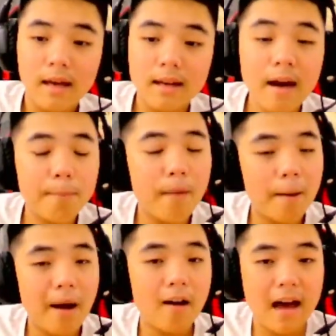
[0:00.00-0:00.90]
The,
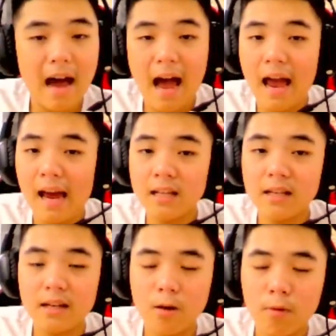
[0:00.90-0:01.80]
about the,
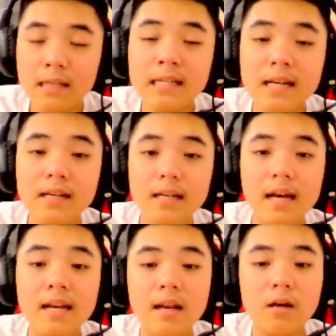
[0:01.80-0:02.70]
the question
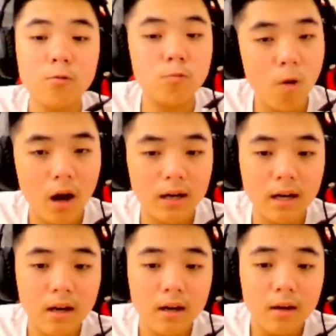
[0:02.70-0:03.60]
in the work
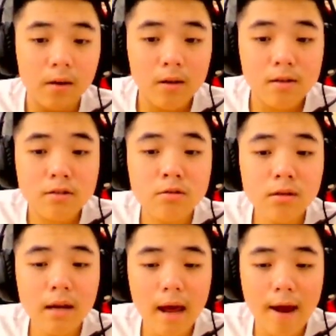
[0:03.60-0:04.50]

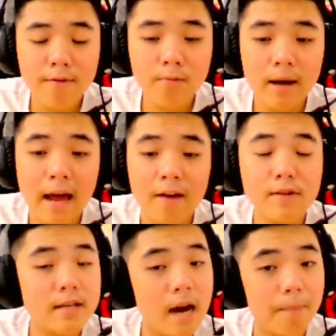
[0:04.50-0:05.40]
should everyone have
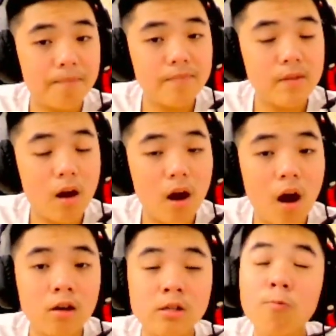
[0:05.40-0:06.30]
a job?
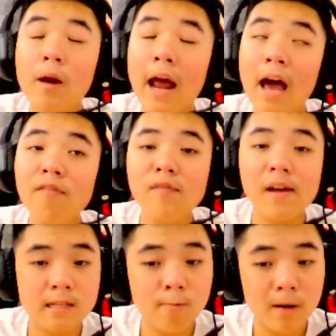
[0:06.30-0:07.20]
Or someone have
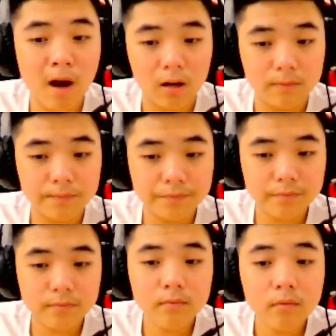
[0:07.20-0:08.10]
and someone not?
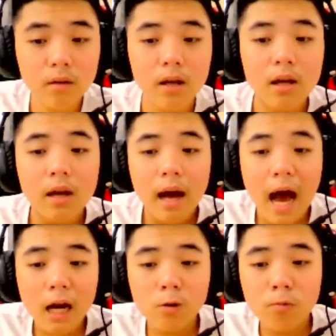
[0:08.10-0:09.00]

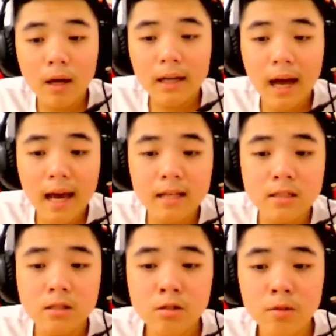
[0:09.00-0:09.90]
At what age
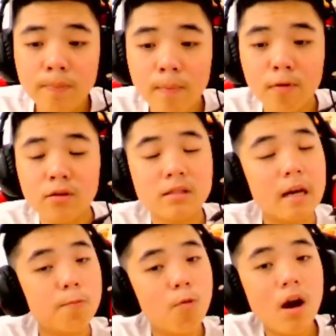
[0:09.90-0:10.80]
should people
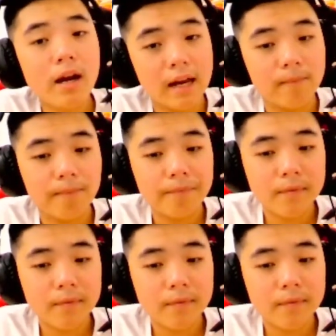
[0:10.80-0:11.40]
stop working?